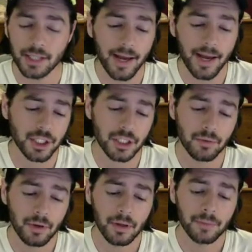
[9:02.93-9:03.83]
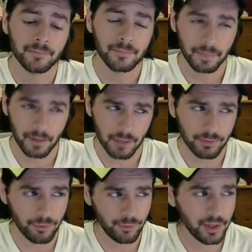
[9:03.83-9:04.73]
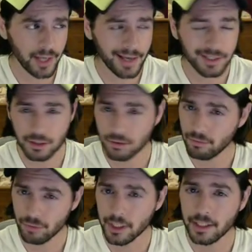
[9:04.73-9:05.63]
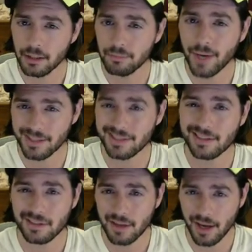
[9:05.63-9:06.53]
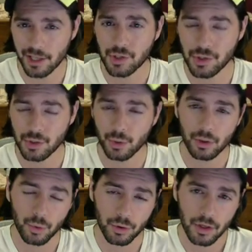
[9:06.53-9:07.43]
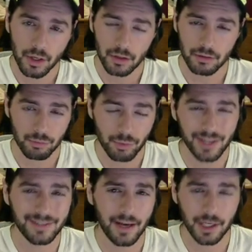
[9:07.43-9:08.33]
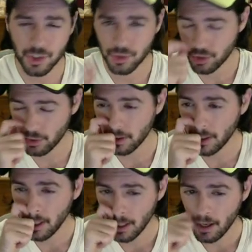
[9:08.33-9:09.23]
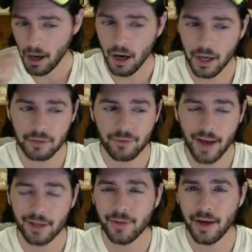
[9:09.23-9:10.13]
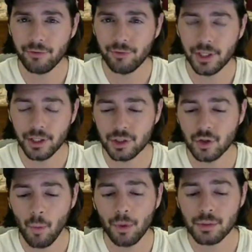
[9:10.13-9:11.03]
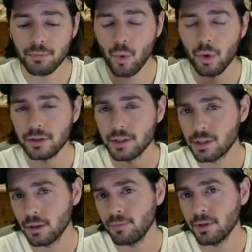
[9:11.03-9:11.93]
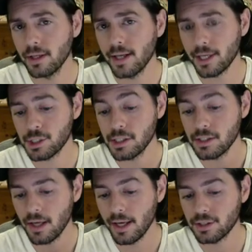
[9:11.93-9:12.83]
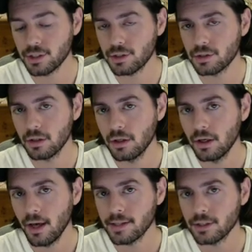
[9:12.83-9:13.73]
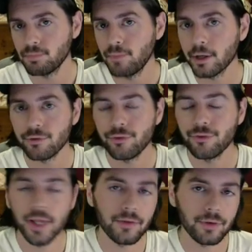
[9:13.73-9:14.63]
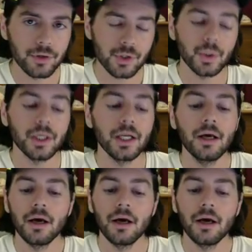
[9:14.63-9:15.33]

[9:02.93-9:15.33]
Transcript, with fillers: I actually, if the fig has really the best texture to it or the right texture to it, I'm going to value that fig so much more than something that actually tastes, has a better flavor to it.